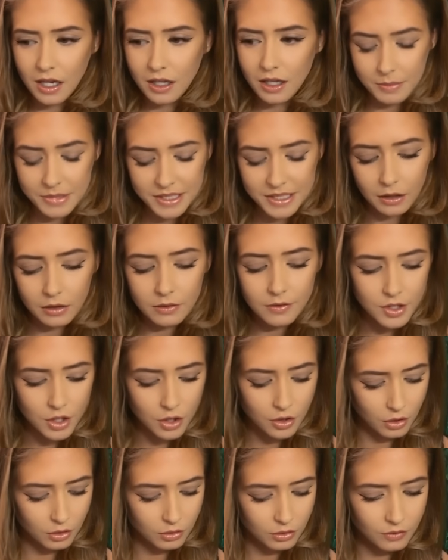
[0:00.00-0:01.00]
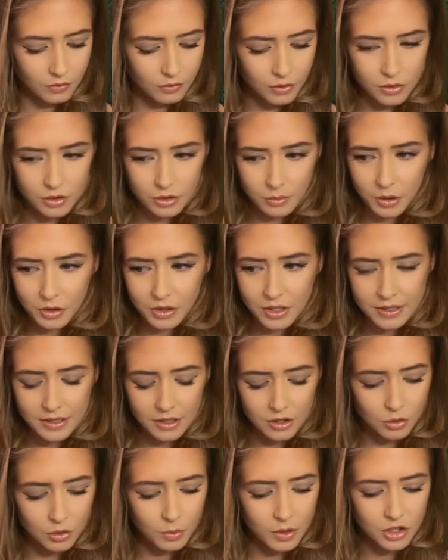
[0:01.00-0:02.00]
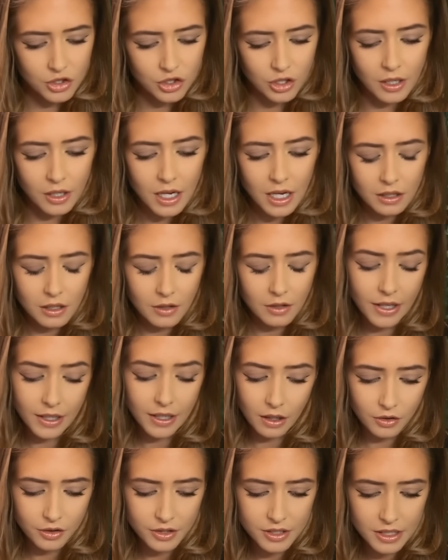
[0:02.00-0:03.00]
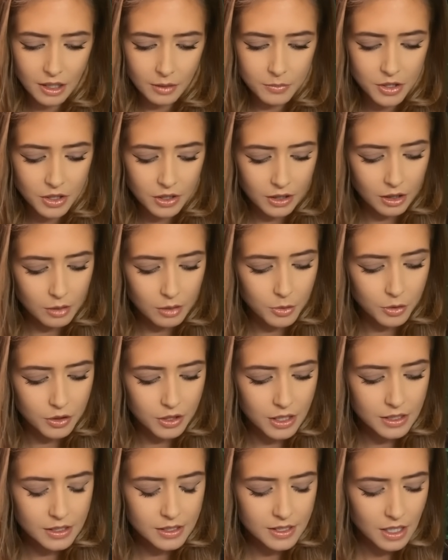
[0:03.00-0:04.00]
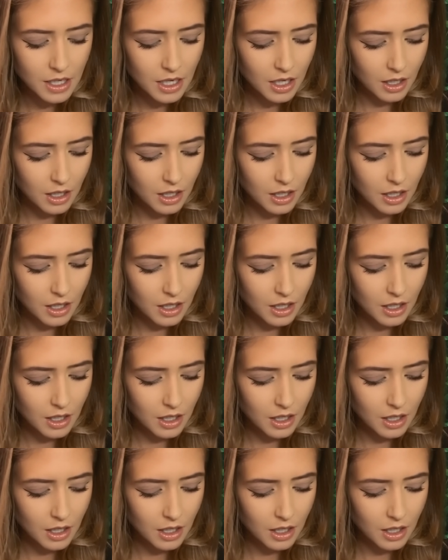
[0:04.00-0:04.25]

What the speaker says: themselves are not confused about the situation. They've had a lot of time to think about this.